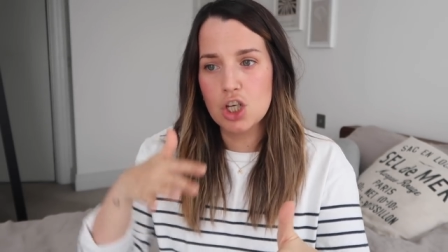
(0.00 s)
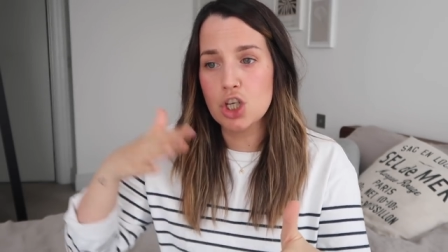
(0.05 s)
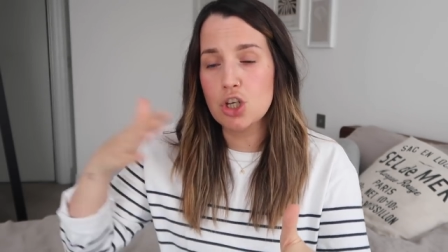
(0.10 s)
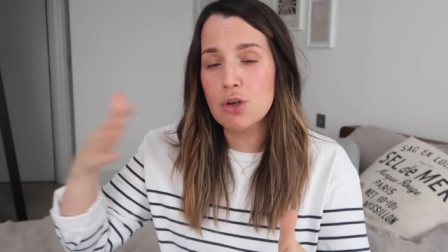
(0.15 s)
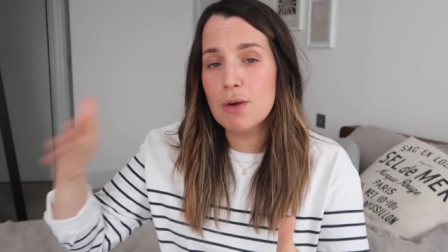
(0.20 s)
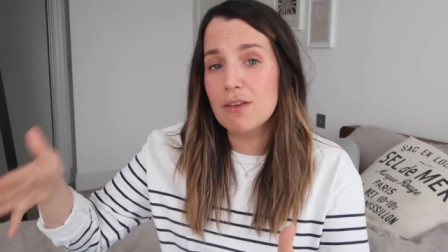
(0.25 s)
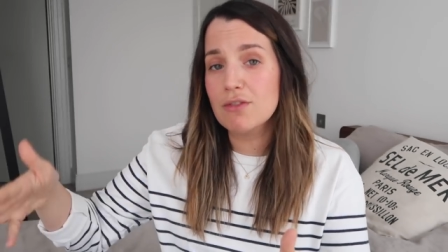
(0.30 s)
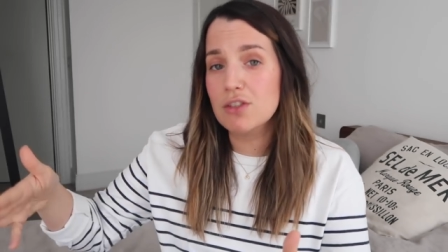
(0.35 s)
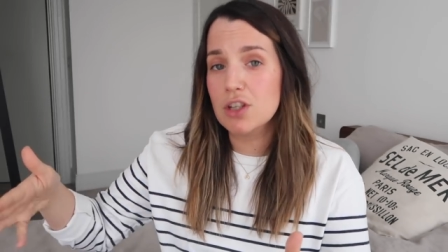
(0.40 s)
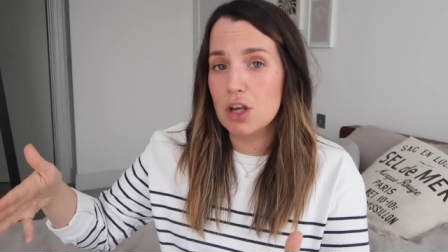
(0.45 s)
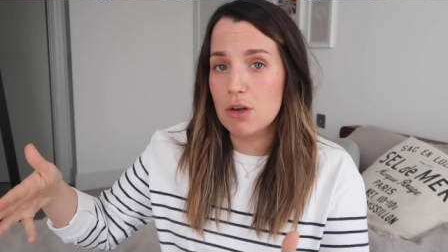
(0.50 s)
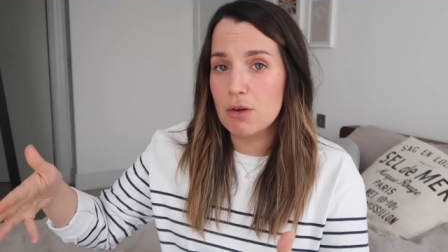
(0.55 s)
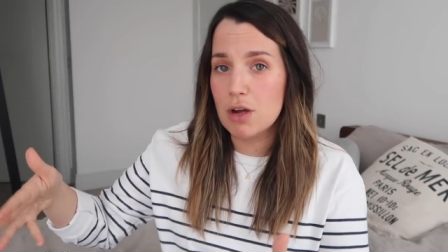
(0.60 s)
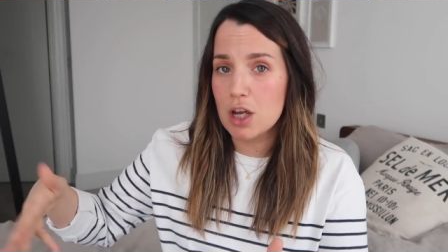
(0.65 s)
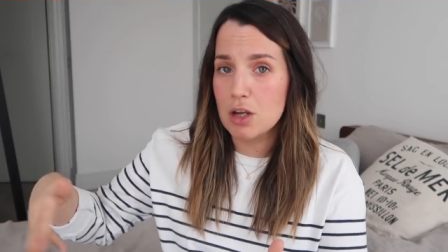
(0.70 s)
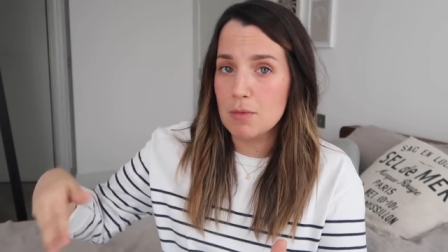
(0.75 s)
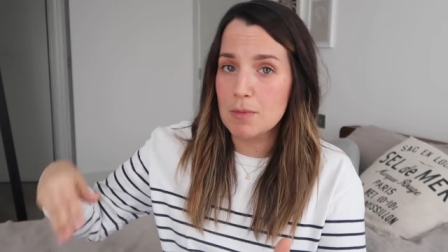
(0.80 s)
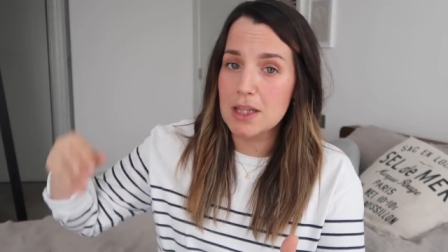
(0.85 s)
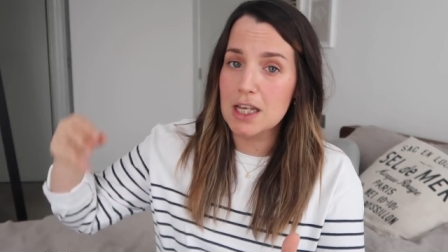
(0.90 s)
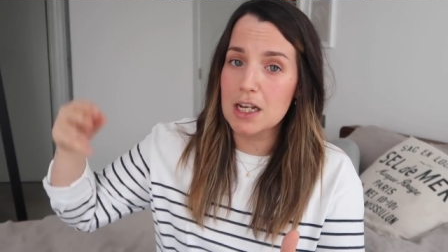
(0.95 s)
You have to go
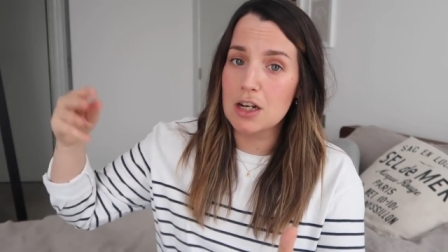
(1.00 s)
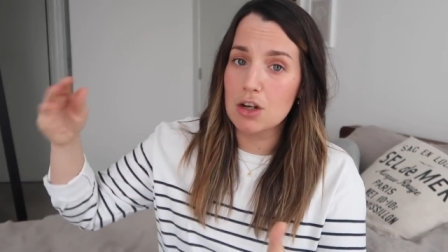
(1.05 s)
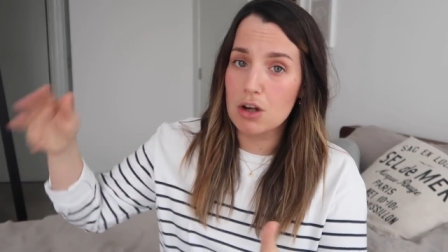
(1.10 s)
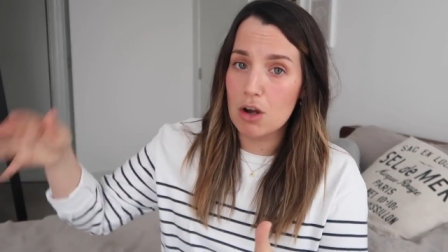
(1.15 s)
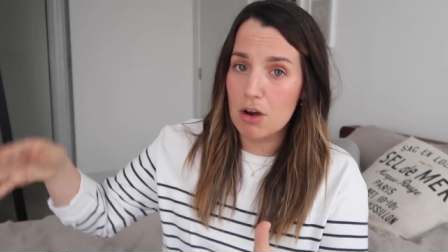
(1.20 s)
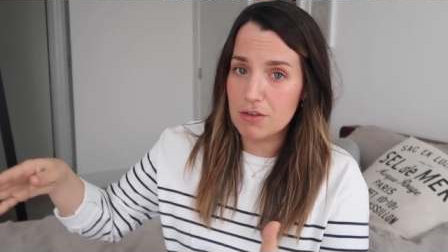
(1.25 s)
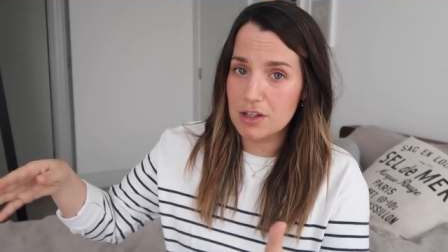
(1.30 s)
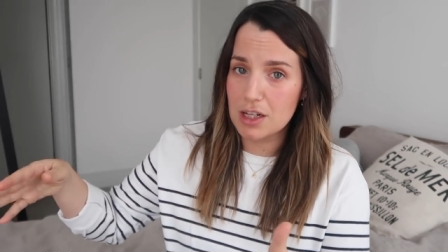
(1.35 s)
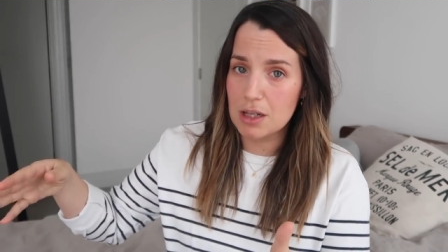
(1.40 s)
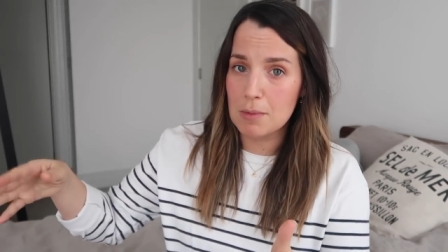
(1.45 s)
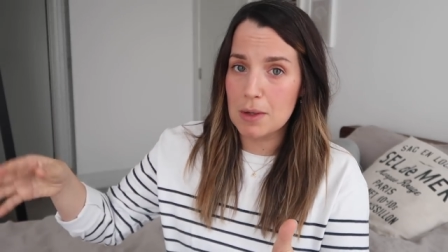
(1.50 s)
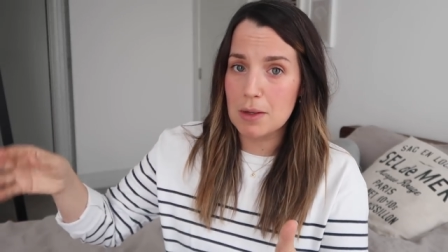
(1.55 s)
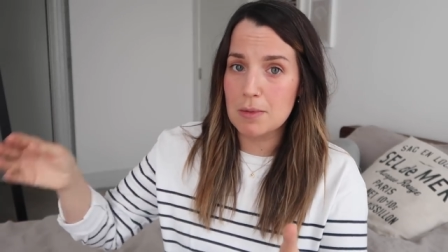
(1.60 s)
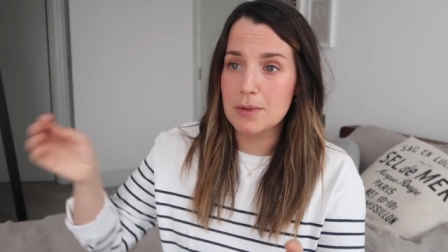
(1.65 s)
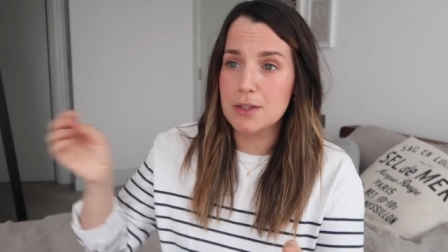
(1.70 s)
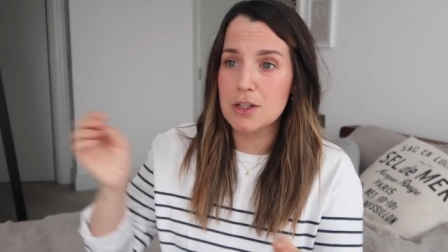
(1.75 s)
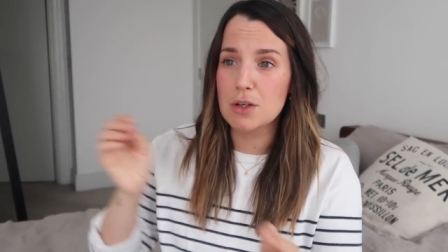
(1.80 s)
home and then look after that baby.